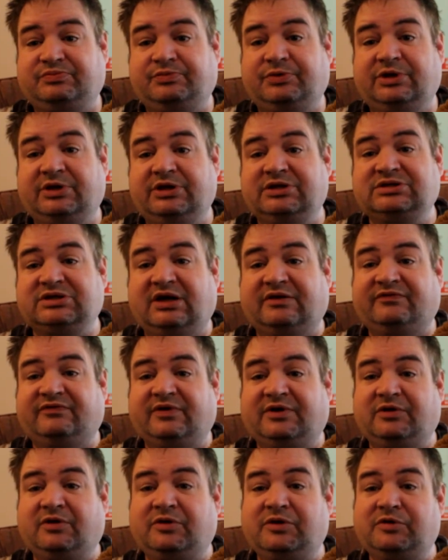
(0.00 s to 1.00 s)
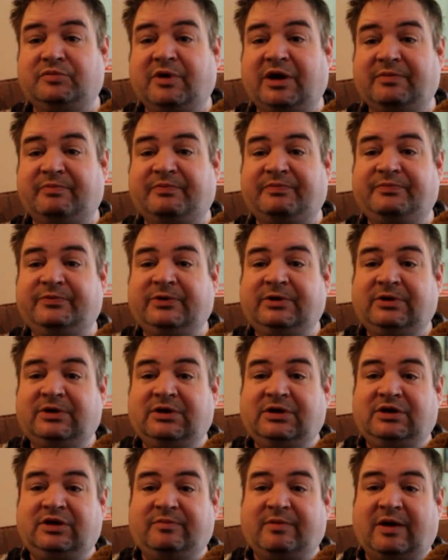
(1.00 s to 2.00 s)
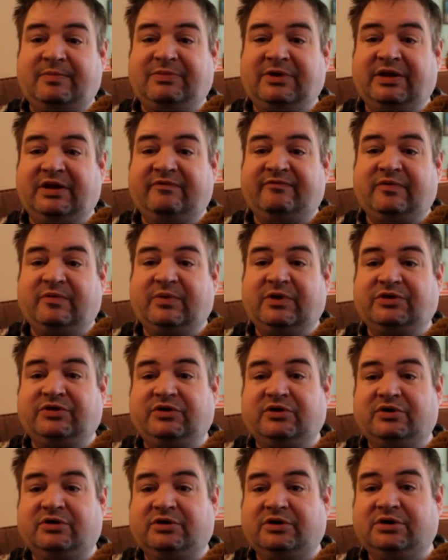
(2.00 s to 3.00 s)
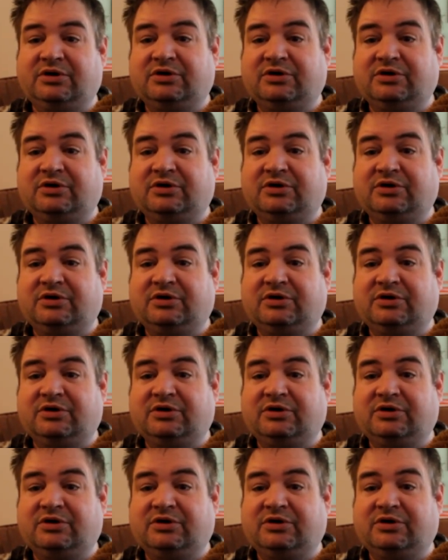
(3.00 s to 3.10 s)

really tough. I know you might you might be living with your,